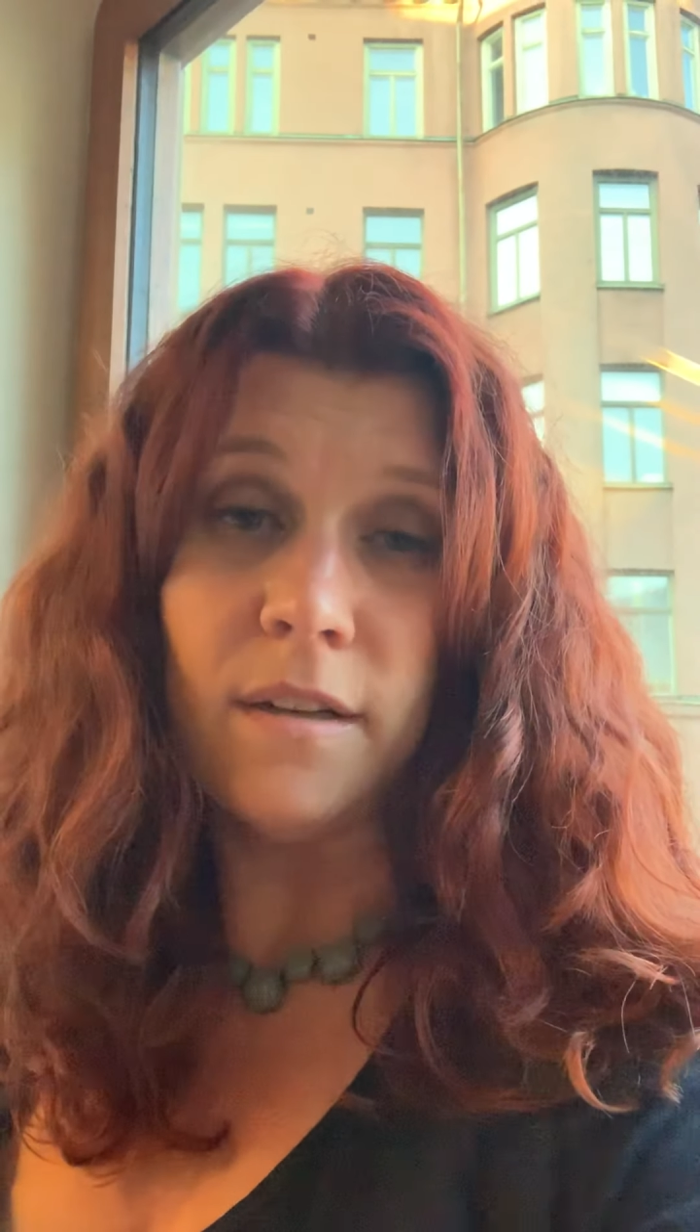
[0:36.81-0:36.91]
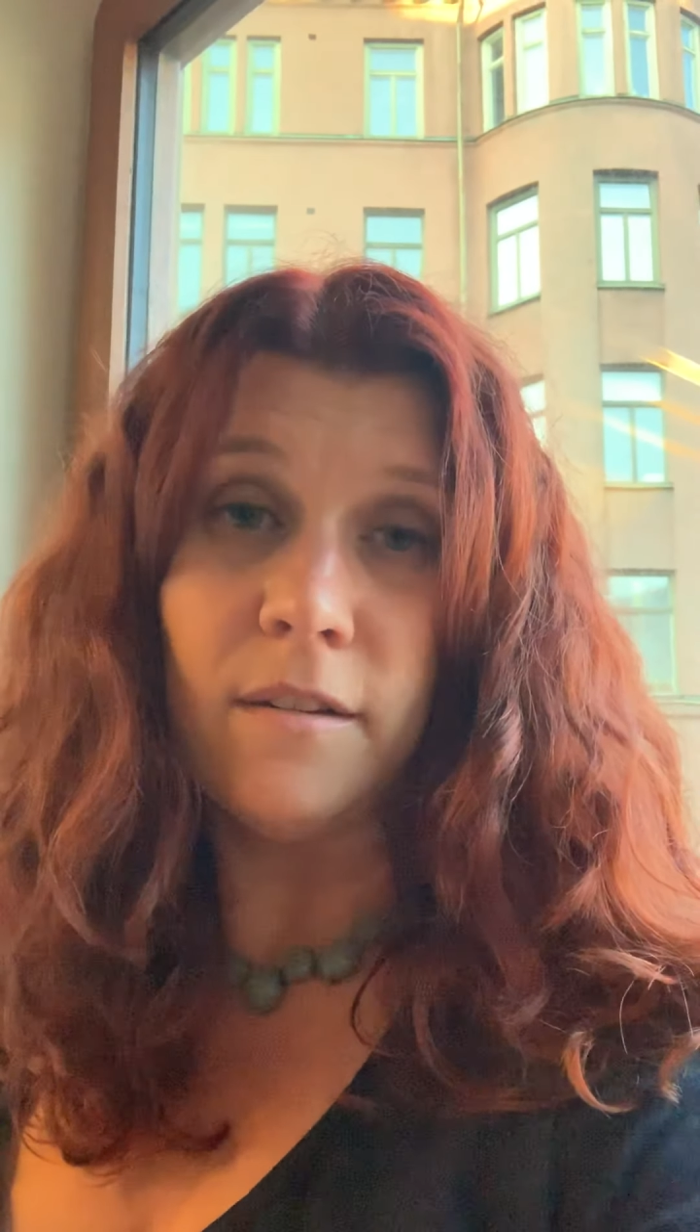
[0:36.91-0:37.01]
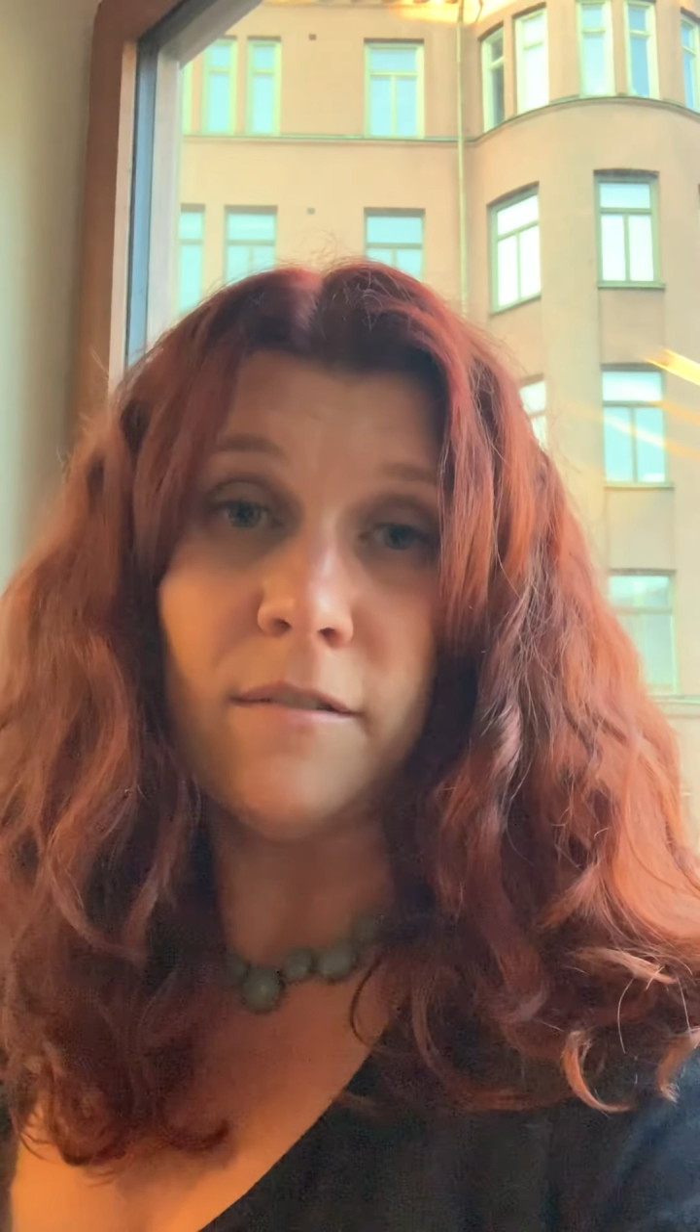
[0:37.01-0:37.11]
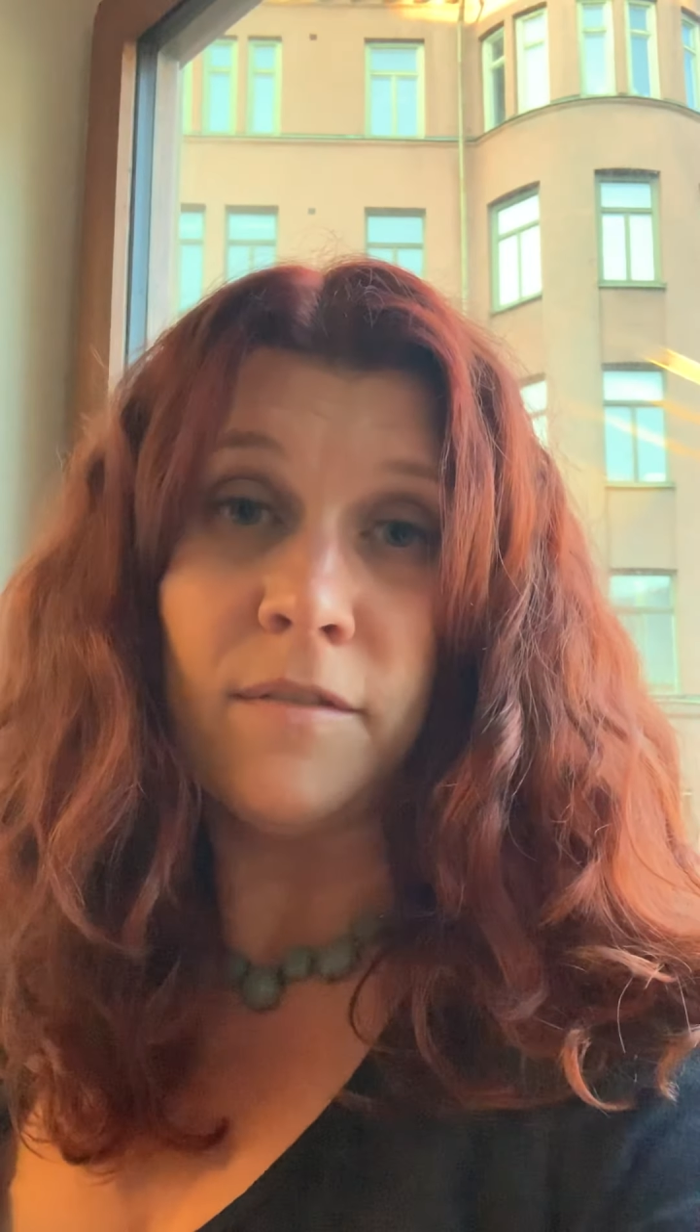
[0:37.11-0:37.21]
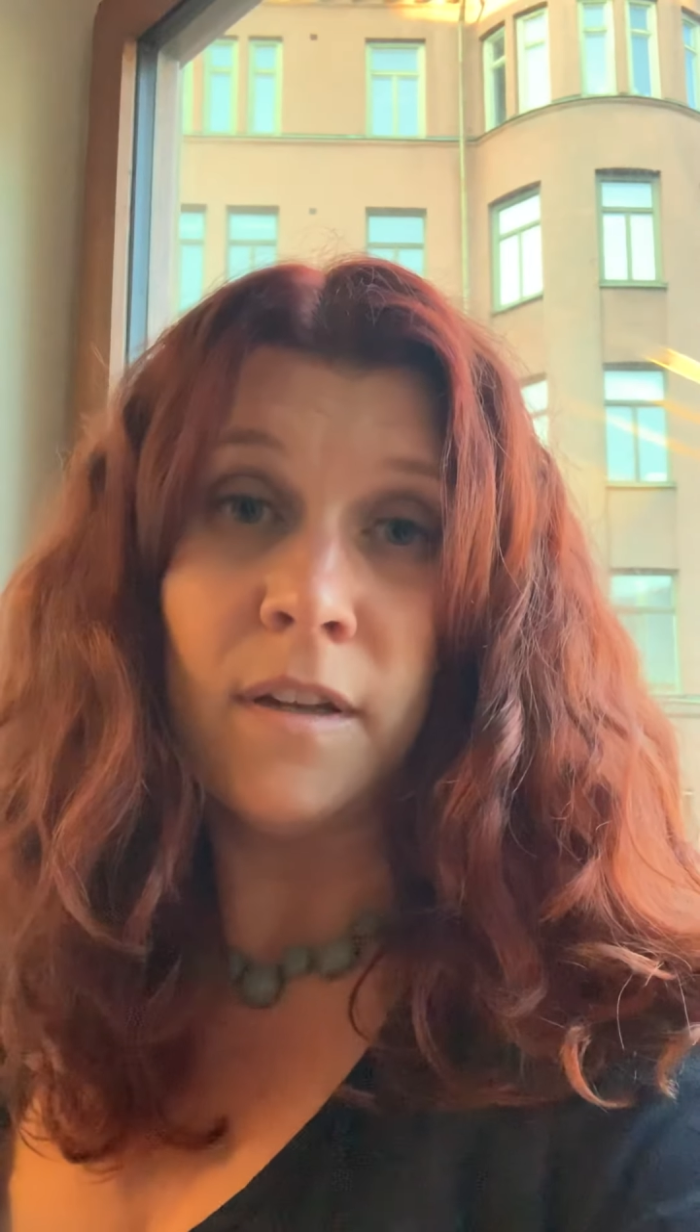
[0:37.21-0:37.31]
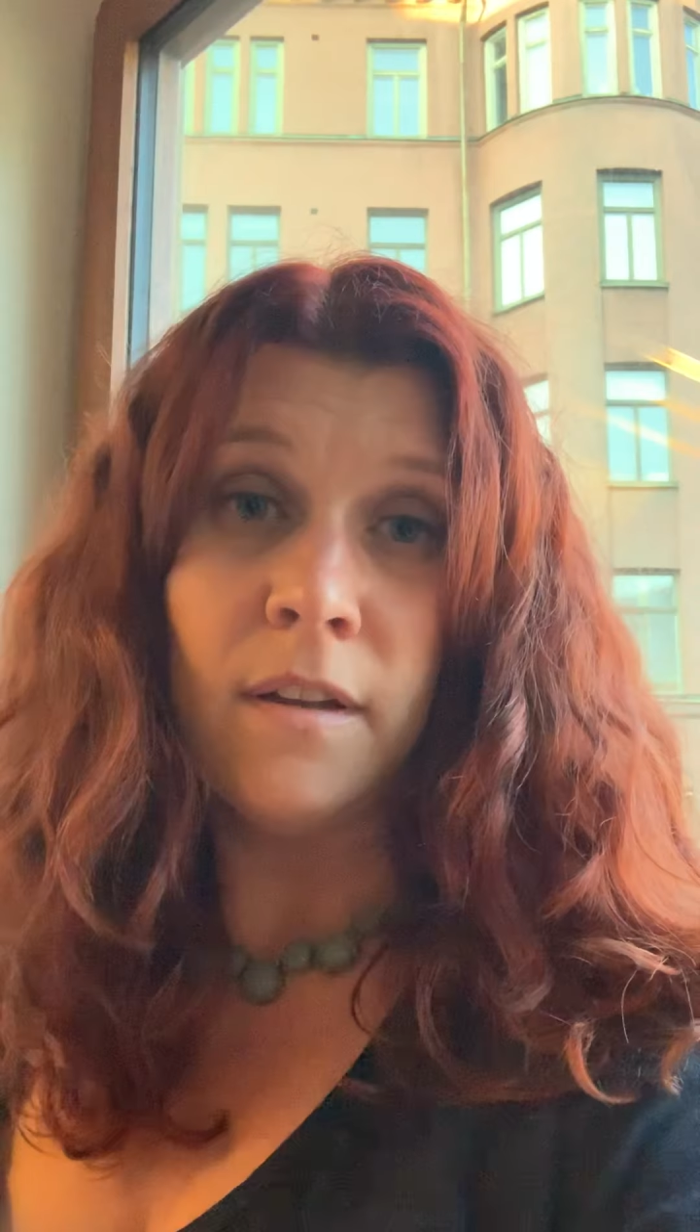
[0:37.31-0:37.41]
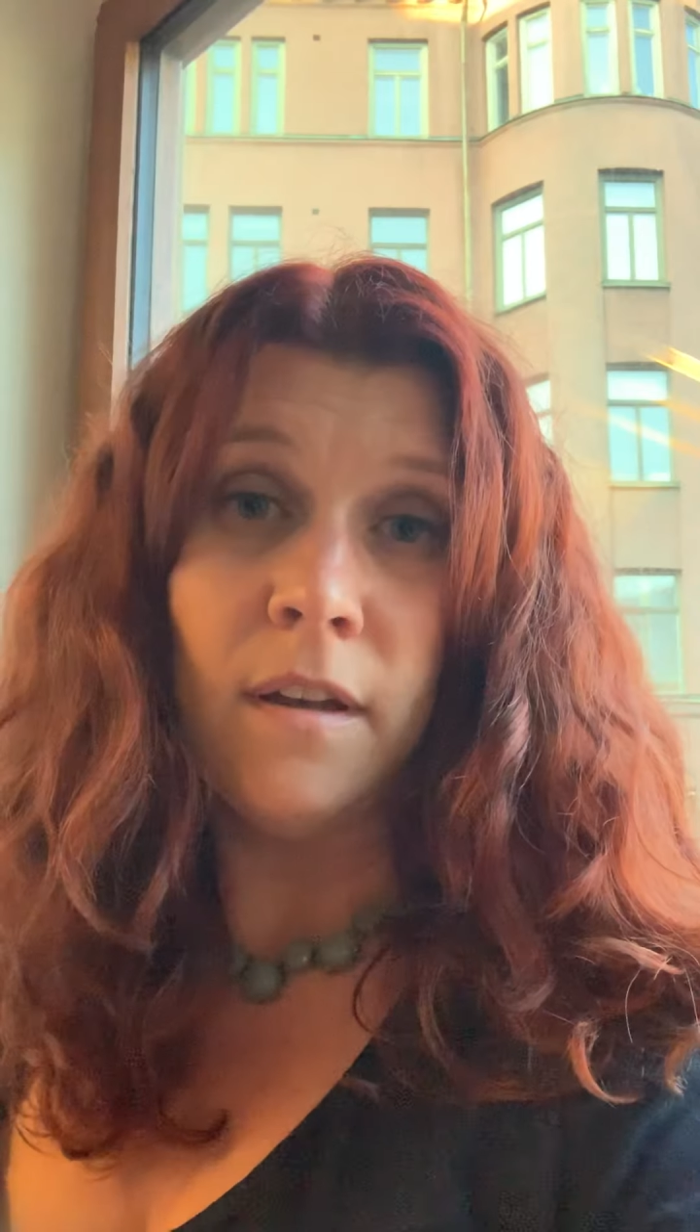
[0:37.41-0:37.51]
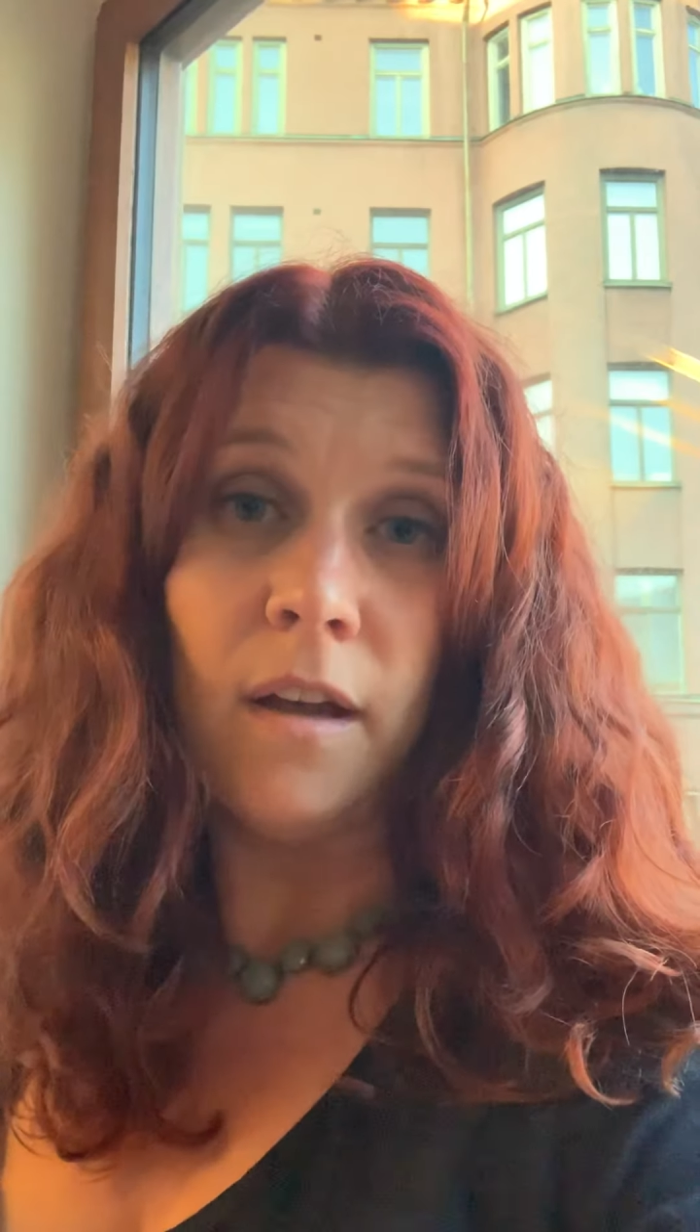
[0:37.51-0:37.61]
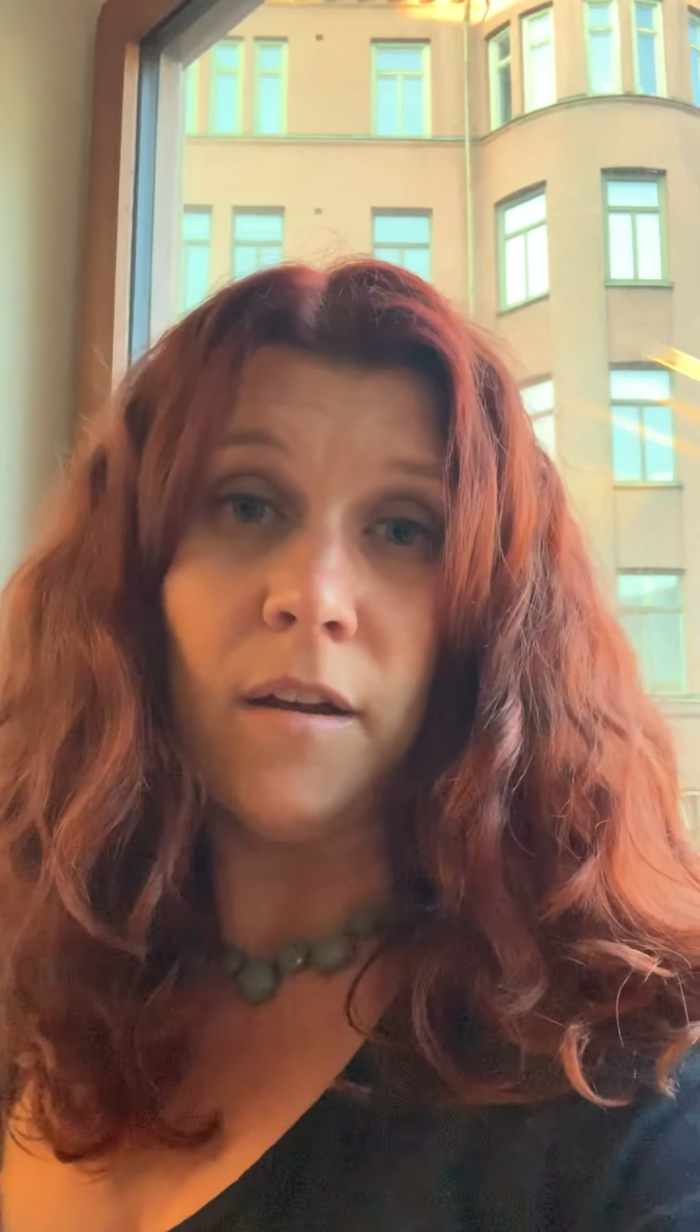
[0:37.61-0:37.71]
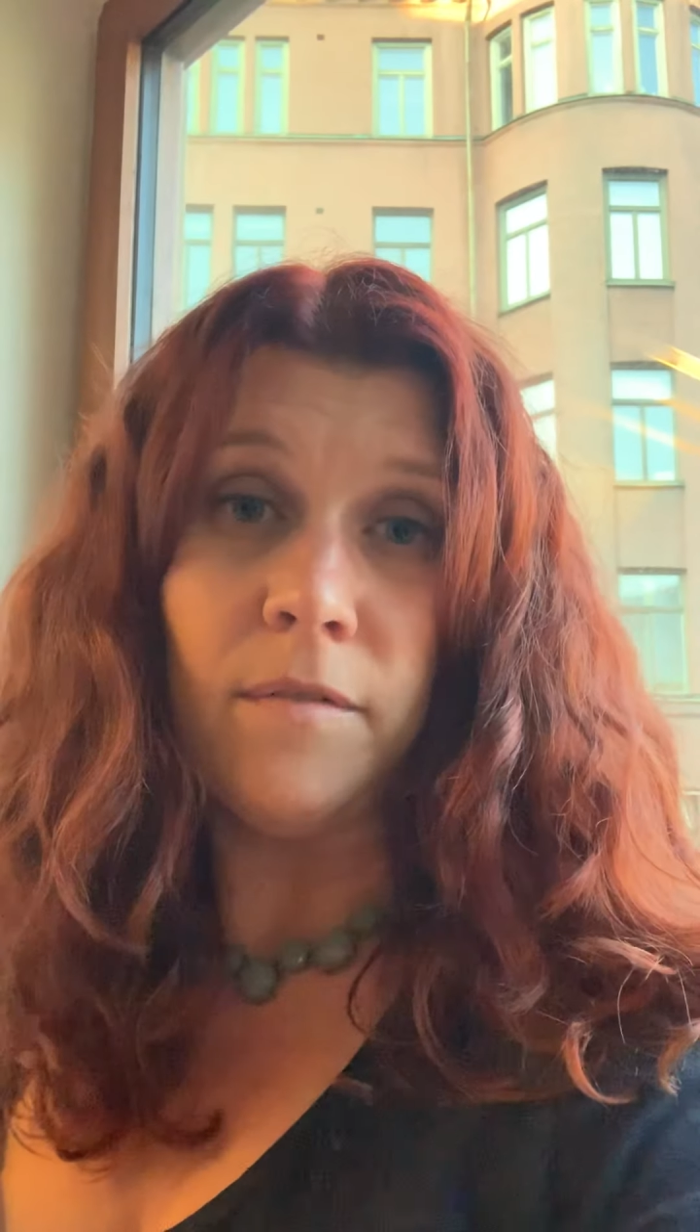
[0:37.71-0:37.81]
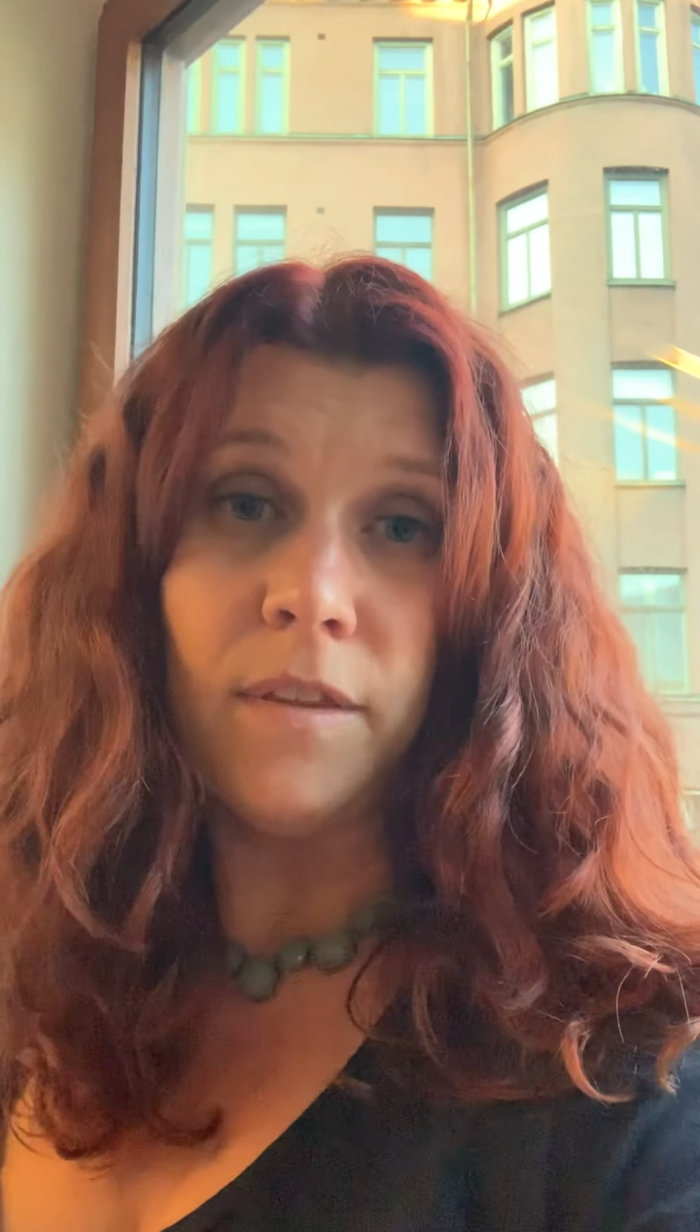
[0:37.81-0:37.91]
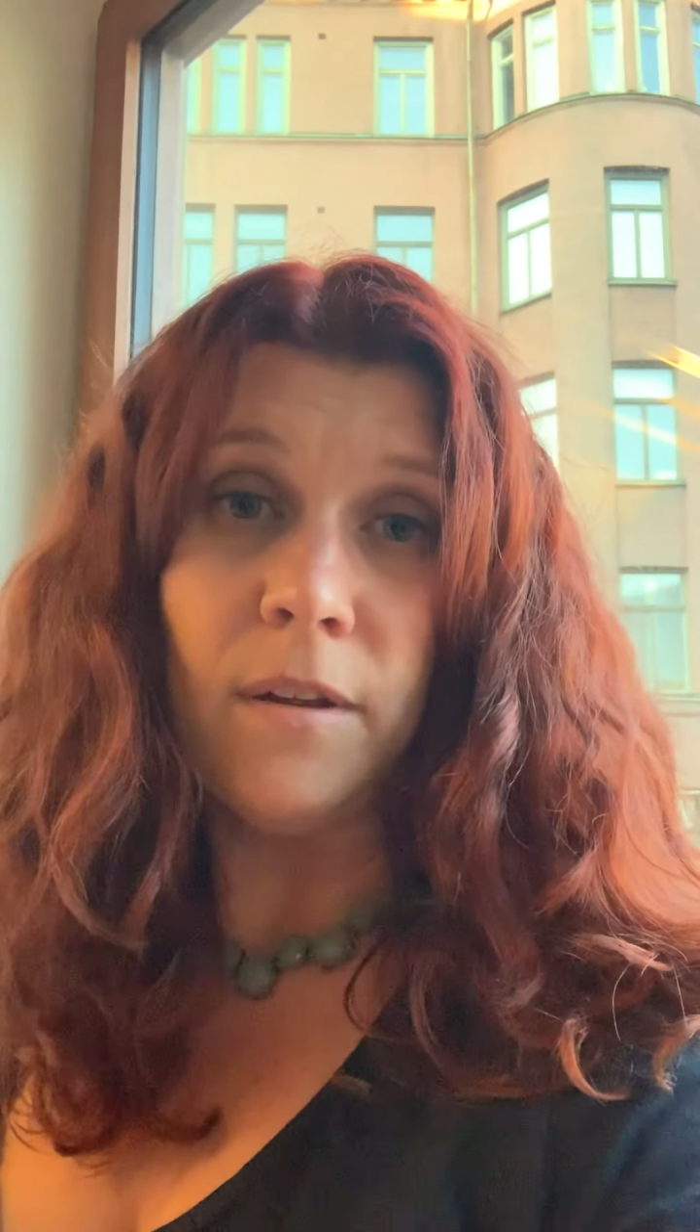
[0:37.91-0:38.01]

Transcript: of